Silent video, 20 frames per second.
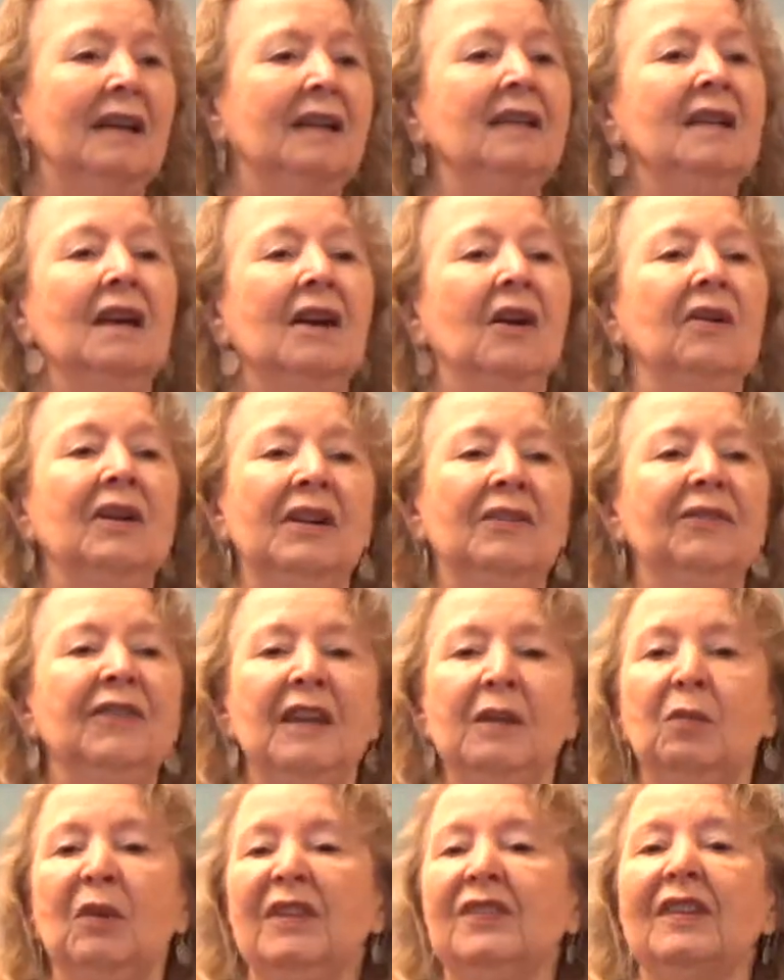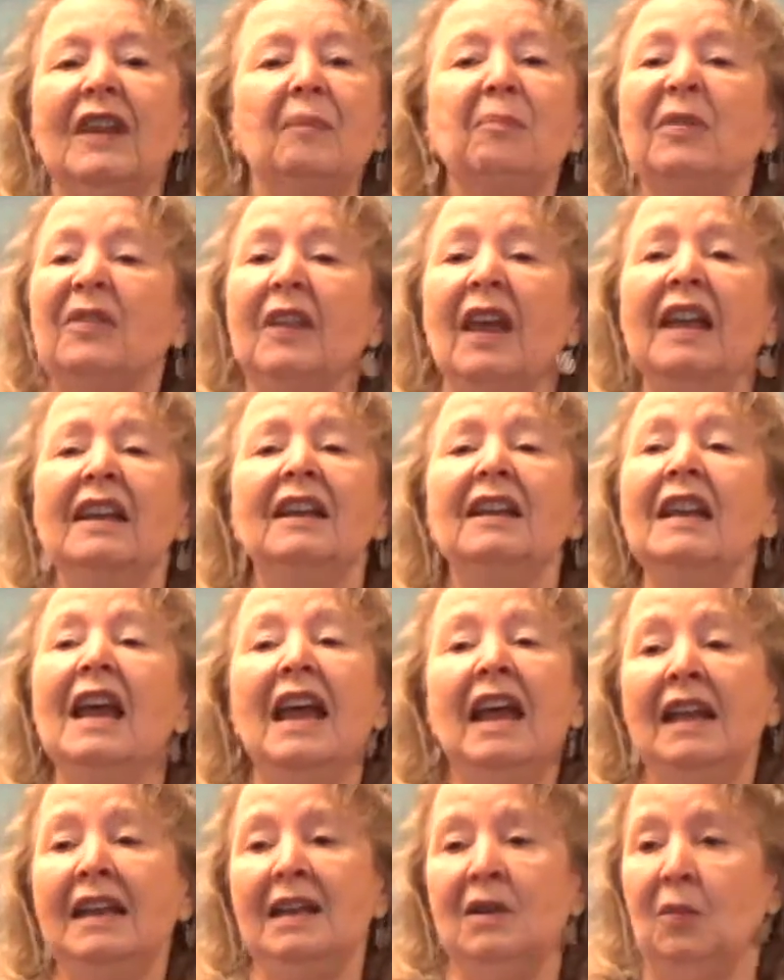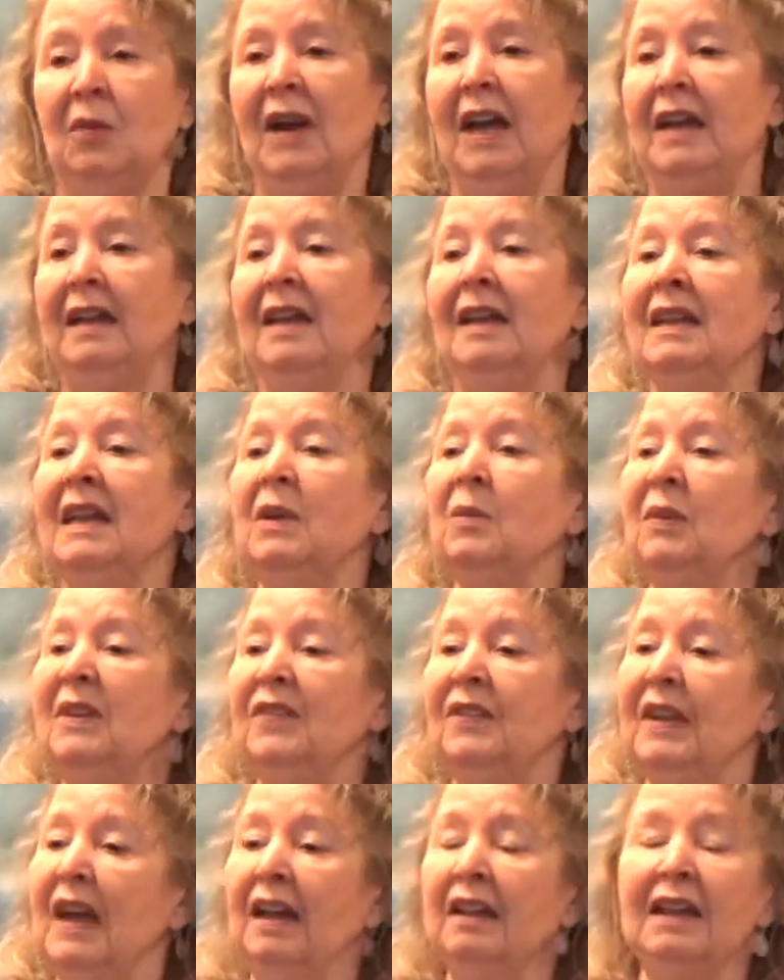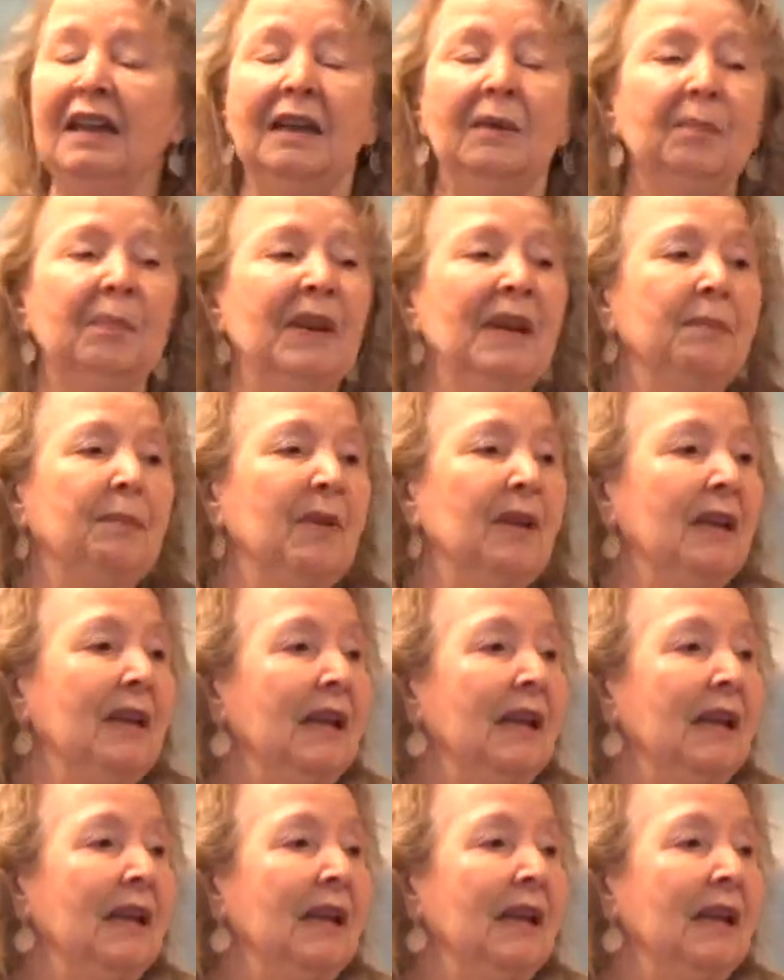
You know, if he was upset in any way, and he was yelling at people,